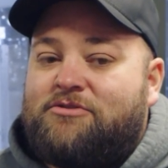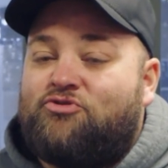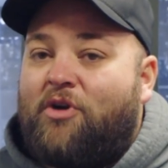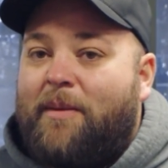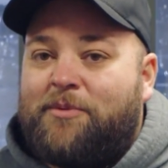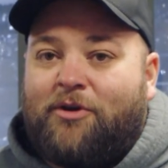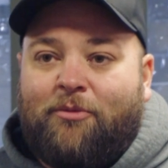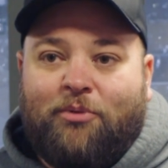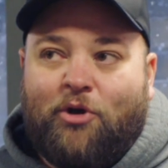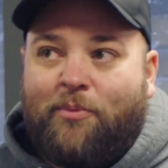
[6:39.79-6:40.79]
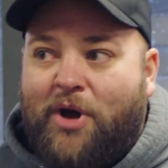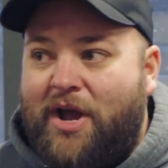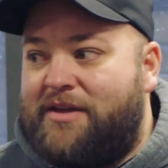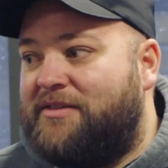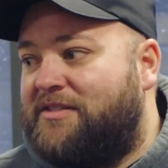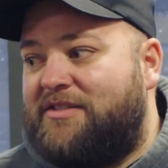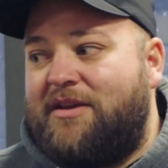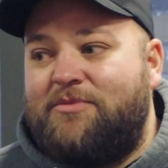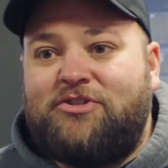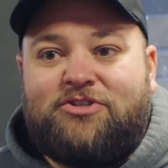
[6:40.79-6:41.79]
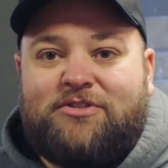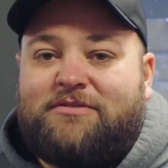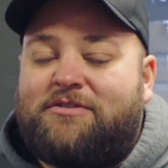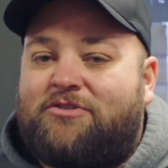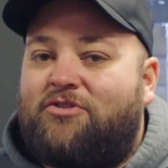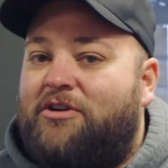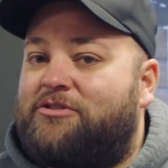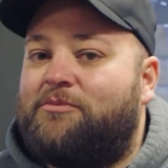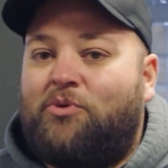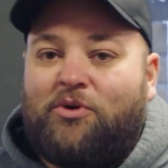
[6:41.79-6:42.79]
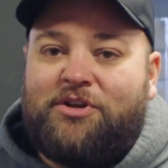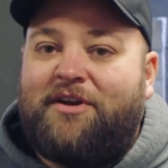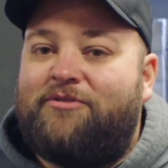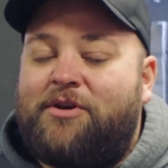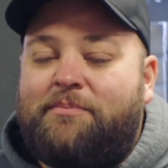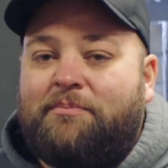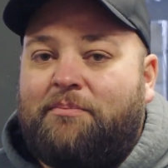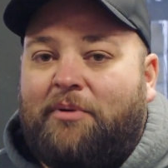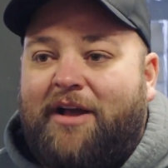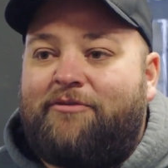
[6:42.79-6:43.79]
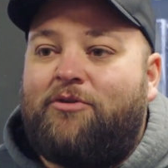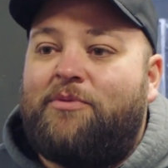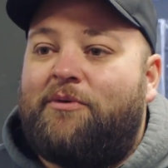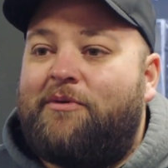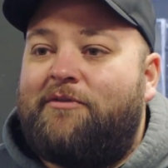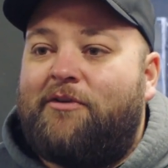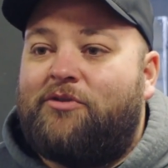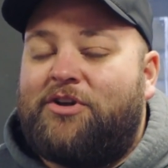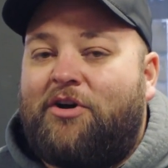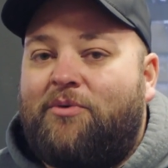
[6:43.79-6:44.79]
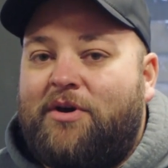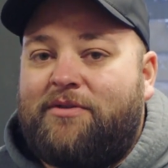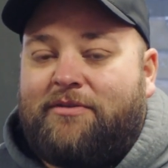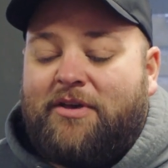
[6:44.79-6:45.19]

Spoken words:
dropped our blow-by in the same engines across the board in every platform that we've ever dealt with.